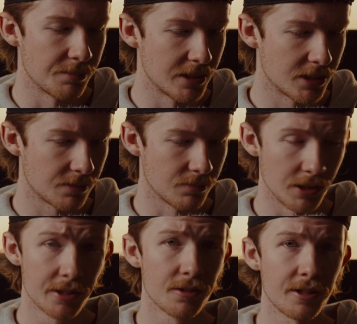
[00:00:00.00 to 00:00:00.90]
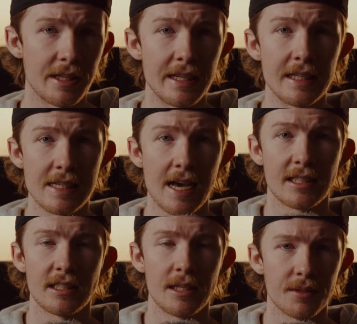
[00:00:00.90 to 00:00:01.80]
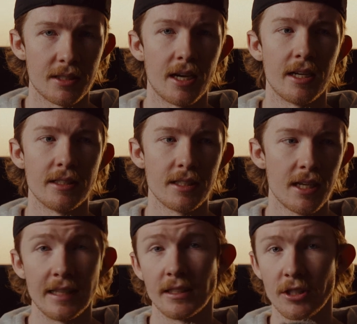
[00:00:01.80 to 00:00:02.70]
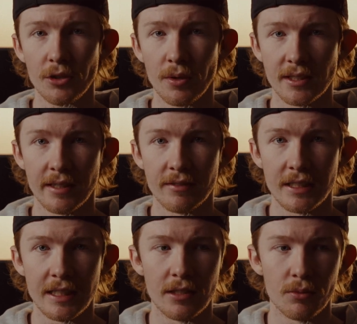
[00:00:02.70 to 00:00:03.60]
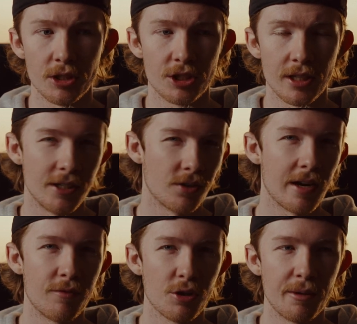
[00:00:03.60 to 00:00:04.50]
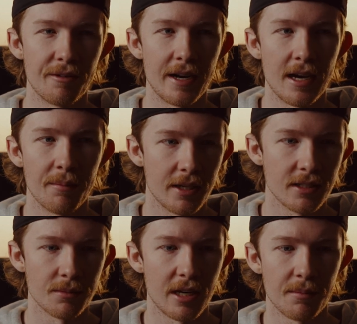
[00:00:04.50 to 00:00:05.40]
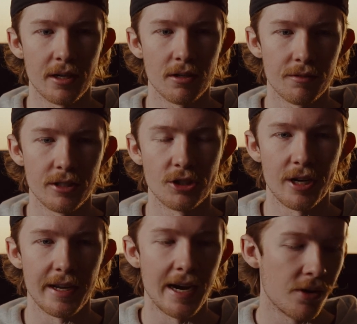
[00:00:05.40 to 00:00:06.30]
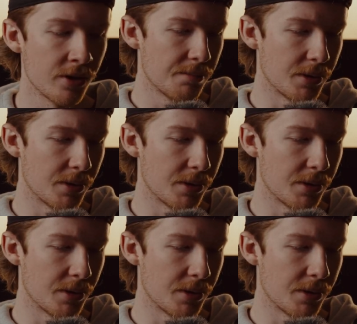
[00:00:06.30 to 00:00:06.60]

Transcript: It's literally the exact same size as the QL17, which I don't have with me right now because I'm letting my girlfriend try it out.